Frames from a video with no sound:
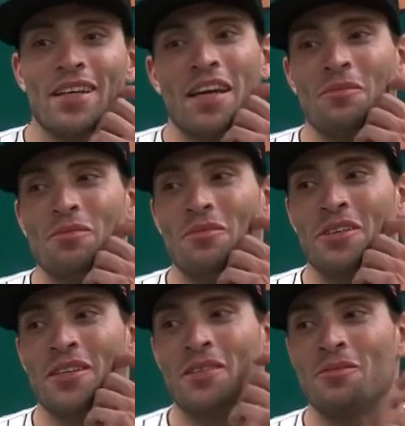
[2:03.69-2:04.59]
game
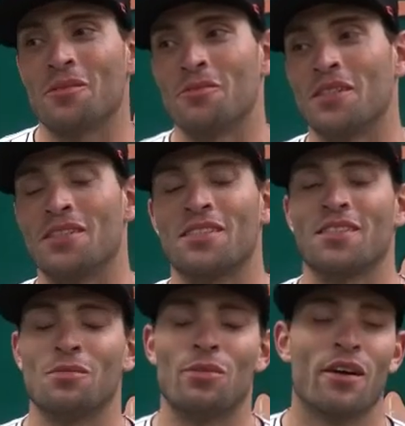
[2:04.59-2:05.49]
where we
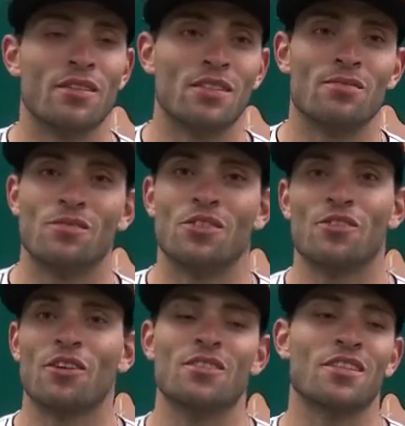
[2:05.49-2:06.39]
consider Brownie
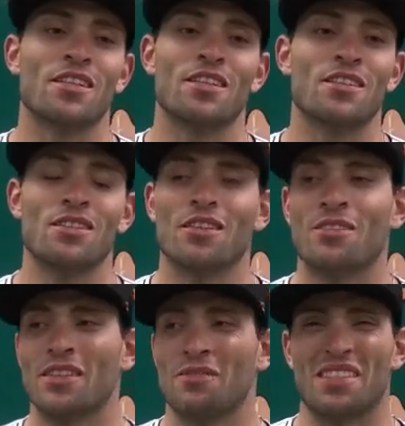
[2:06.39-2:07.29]
struggling, and he, you
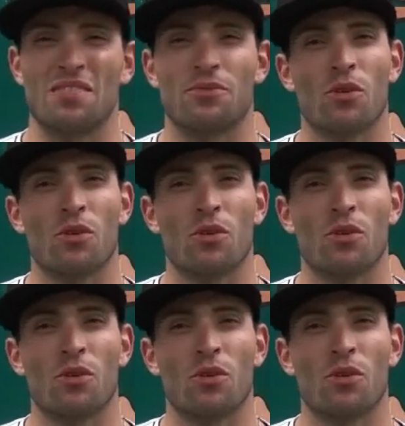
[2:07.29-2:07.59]
know, what was it,